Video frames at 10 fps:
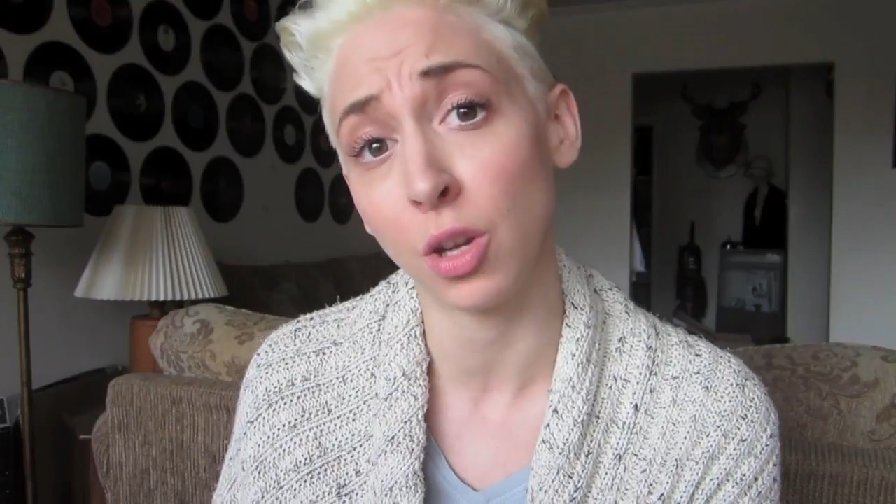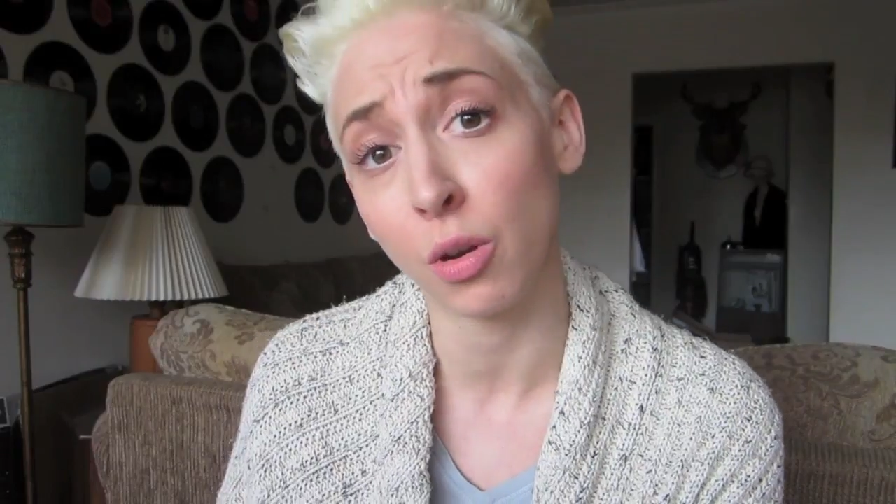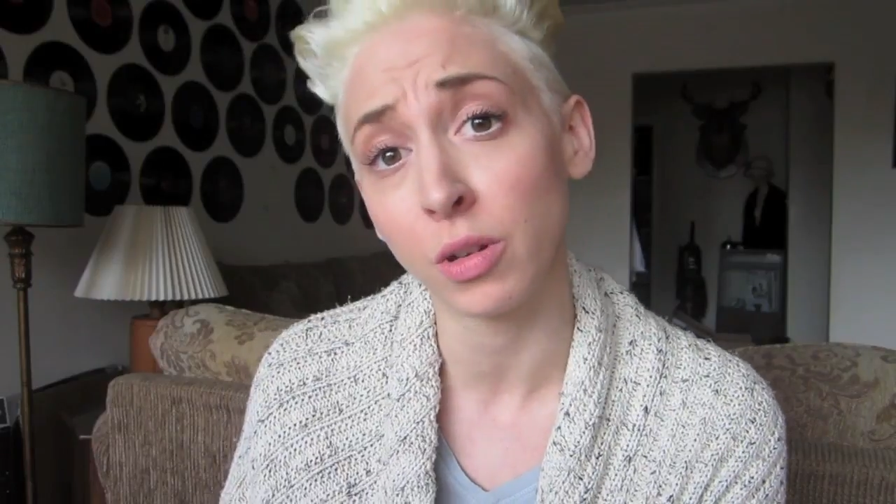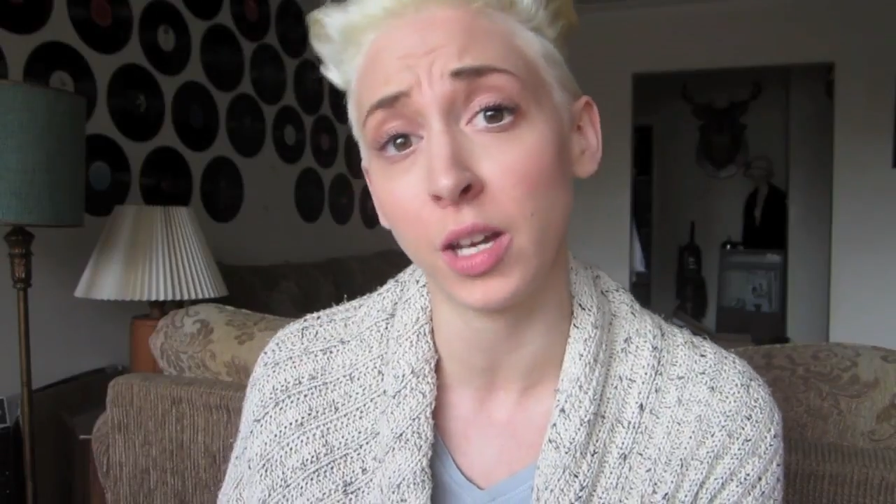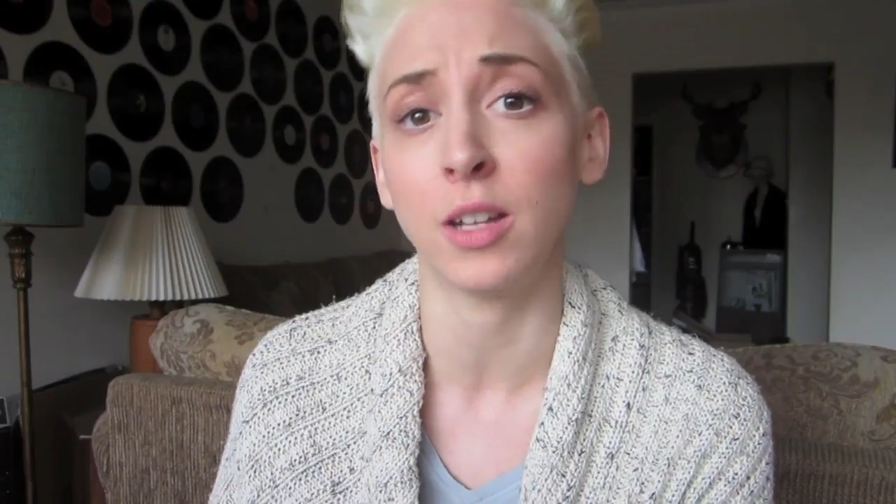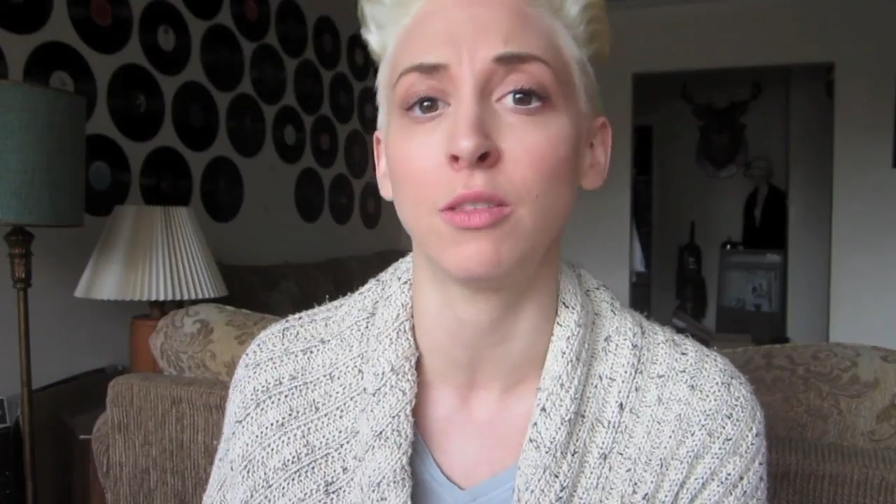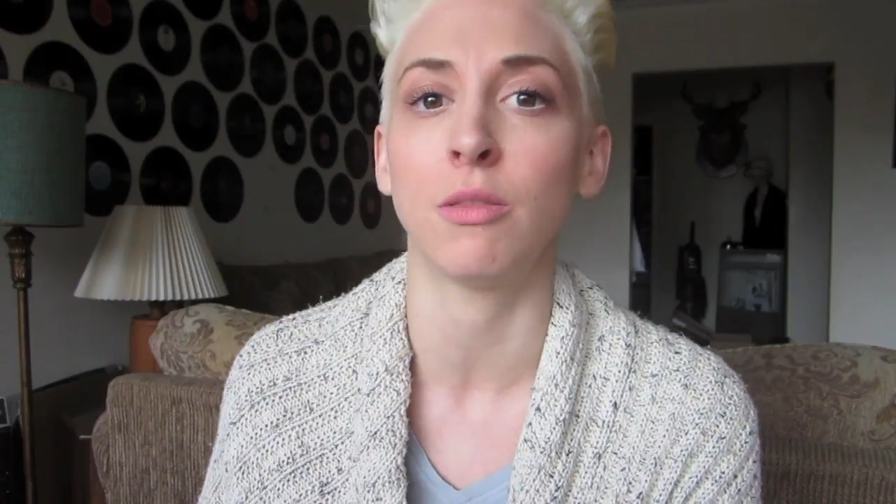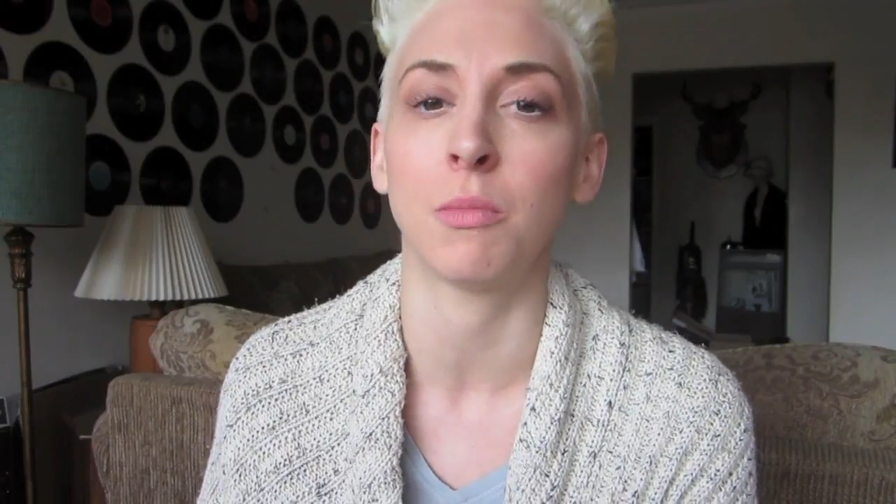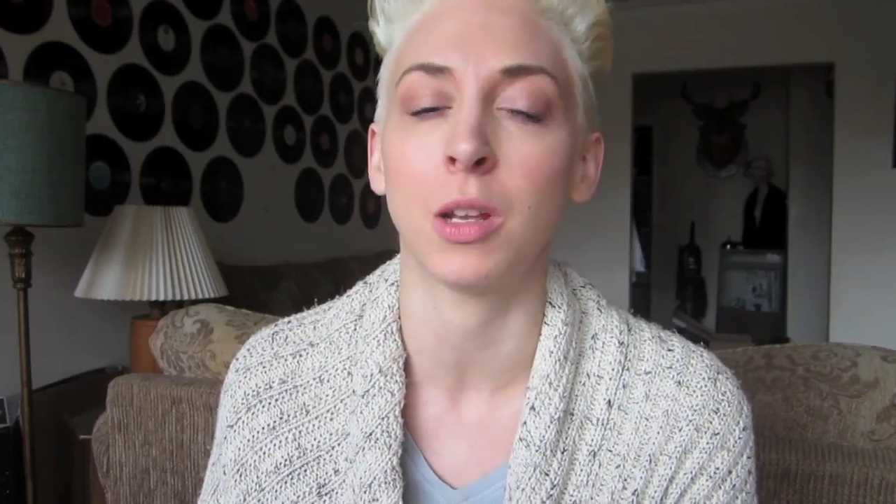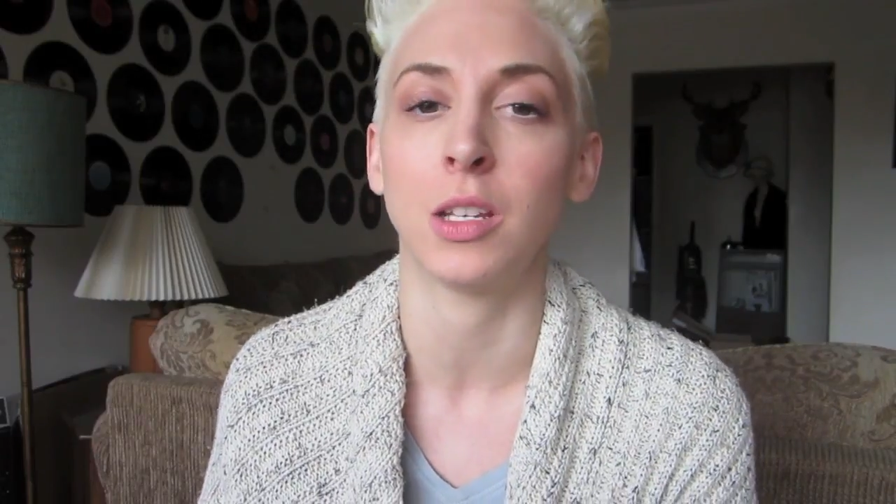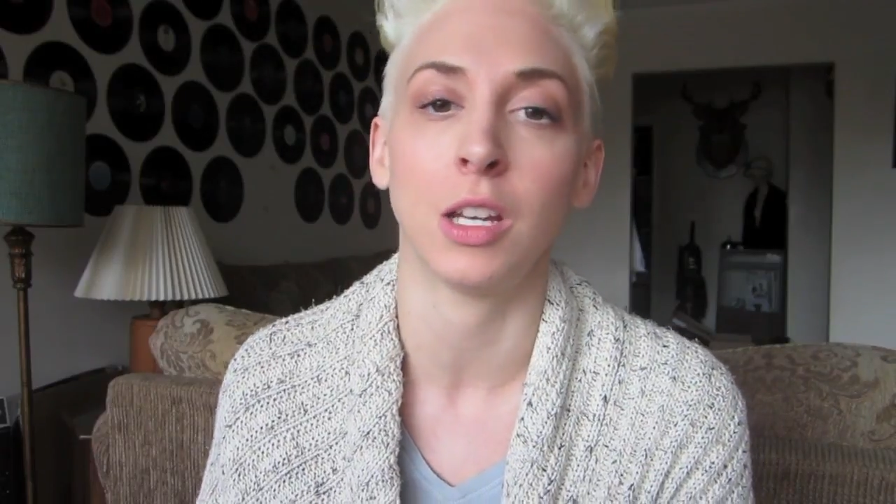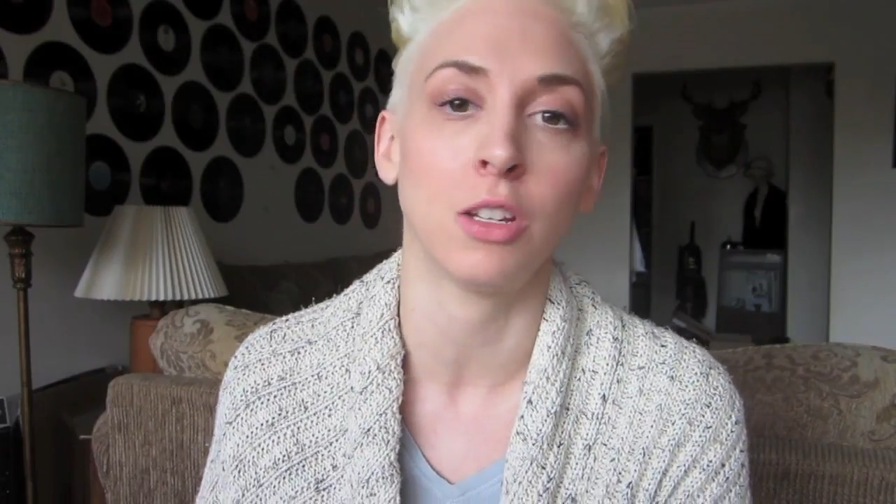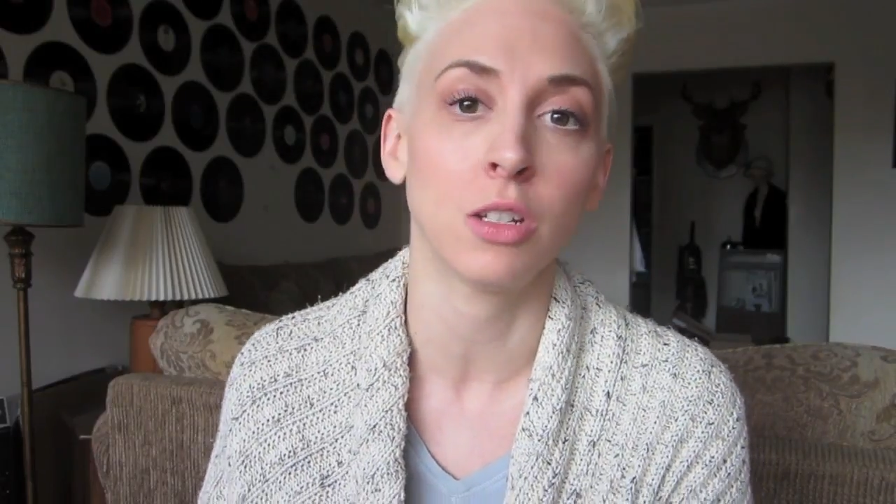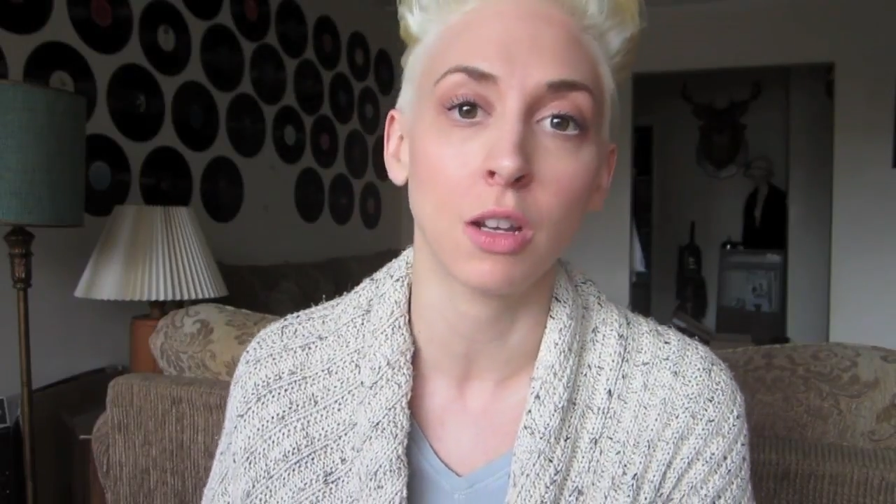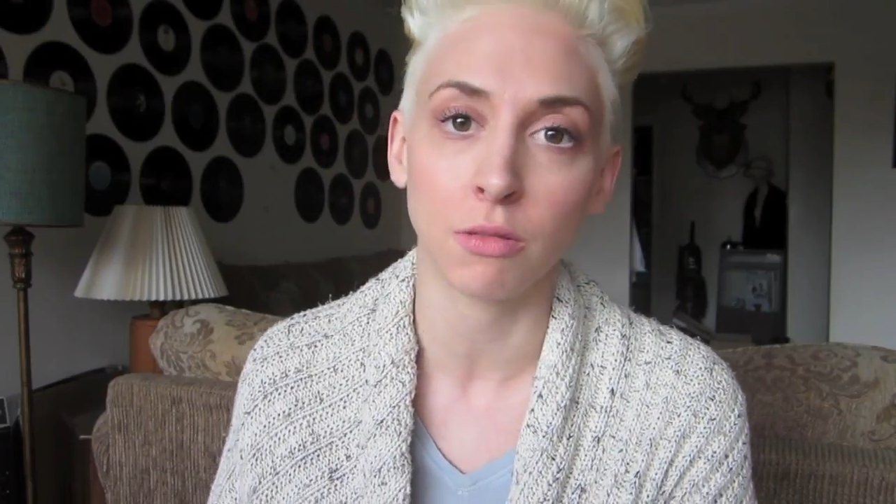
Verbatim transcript: yoga and doing meditation.